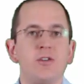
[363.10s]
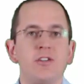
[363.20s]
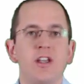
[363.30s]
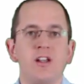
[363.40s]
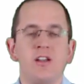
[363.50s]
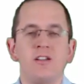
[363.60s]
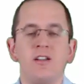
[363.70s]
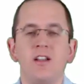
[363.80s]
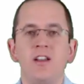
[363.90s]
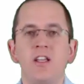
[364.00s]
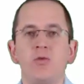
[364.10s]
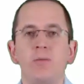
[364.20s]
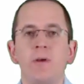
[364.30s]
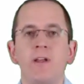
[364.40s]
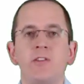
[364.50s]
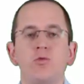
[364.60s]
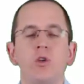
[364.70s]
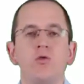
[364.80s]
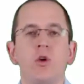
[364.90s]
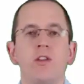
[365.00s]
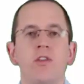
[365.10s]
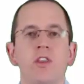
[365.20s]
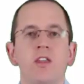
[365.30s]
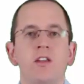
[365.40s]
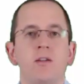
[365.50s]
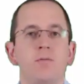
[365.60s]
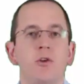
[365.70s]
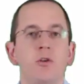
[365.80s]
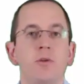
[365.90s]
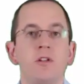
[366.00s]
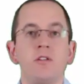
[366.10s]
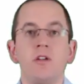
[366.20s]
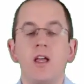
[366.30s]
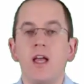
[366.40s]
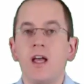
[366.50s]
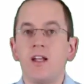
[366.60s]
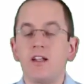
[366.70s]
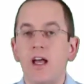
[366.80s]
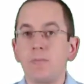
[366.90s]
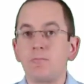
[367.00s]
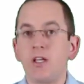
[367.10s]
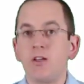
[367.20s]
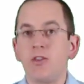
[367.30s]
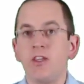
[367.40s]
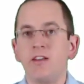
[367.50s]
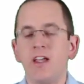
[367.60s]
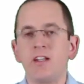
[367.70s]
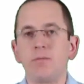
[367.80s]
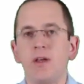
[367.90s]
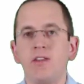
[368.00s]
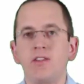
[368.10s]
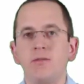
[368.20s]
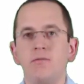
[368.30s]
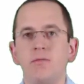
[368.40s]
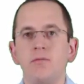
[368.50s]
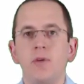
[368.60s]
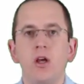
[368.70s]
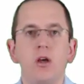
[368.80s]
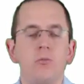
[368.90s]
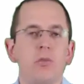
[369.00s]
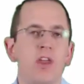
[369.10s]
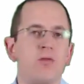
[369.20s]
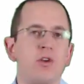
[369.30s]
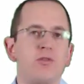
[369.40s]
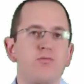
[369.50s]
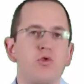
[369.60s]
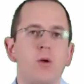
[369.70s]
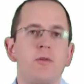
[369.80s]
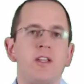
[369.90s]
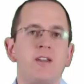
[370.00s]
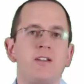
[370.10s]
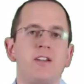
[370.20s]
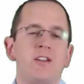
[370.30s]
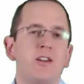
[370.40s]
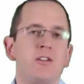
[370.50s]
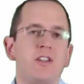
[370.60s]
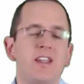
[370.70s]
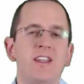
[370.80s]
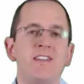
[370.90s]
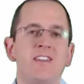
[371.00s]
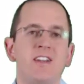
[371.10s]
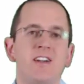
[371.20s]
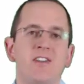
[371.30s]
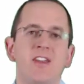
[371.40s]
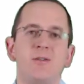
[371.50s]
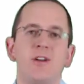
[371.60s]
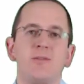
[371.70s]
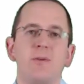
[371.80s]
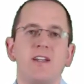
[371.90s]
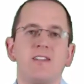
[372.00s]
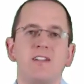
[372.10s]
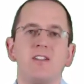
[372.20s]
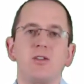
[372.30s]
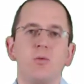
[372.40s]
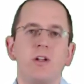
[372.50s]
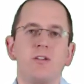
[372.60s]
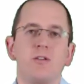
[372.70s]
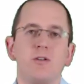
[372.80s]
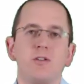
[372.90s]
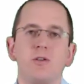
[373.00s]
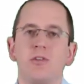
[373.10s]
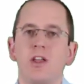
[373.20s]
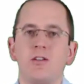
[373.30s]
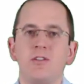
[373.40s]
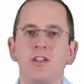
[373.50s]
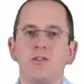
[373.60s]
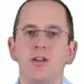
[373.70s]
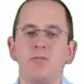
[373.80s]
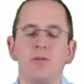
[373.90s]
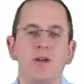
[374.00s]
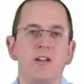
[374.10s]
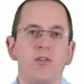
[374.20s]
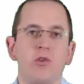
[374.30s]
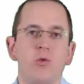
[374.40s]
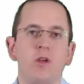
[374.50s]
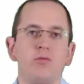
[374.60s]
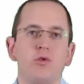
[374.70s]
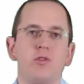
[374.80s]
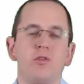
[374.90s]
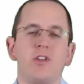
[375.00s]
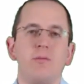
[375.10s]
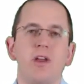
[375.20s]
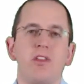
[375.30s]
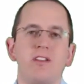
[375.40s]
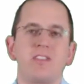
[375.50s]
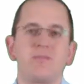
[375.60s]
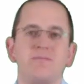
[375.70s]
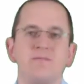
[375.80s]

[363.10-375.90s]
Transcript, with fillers: container, Liquibase will run the deployment and update the database. That was probably a lot easier than you expected when I told you that you need to implement three producer methods.